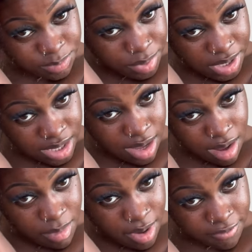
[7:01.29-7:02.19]
pick
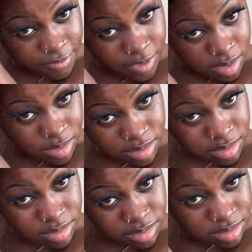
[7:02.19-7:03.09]
out my fro.
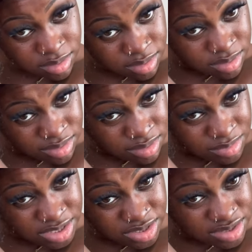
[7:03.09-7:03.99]

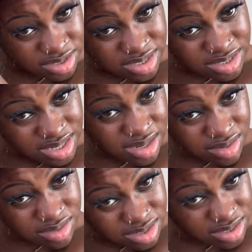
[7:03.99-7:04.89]
Make sure it's
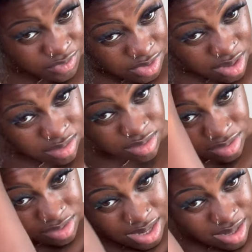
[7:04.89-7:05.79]
untangled. Because if you don't
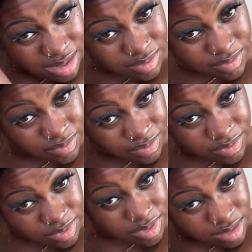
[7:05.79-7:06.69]
do that,
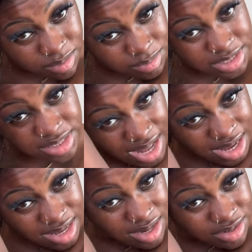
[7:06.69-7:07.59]
you're going to be
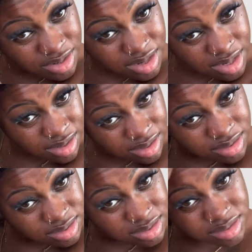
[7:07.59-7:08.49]
snagging at your hair.
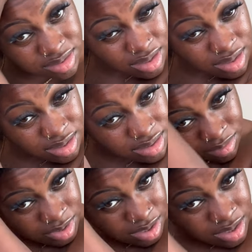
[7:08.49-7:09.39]
And it's going to hurt.
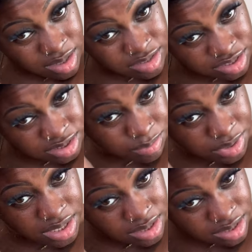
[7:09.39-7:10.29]
But your hair should
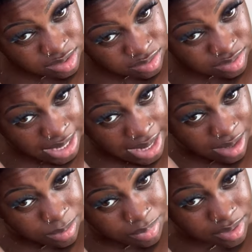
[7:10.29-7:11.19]
be a little damp.
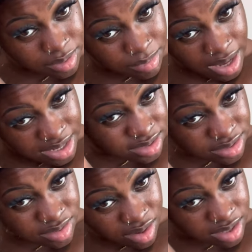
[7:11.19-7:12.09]
Mine
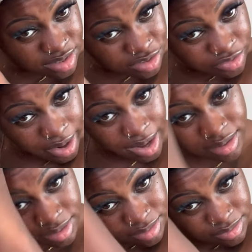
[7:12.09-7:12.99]
started to dry.
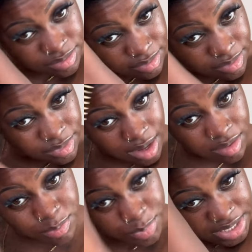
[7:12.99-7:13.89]
I
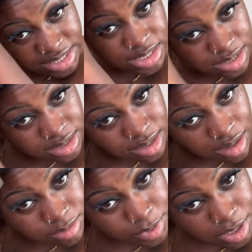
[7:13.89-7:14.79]
was busy. I
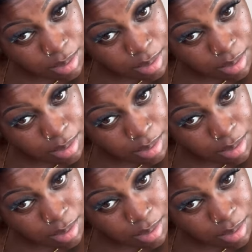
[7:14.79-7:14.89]
was being a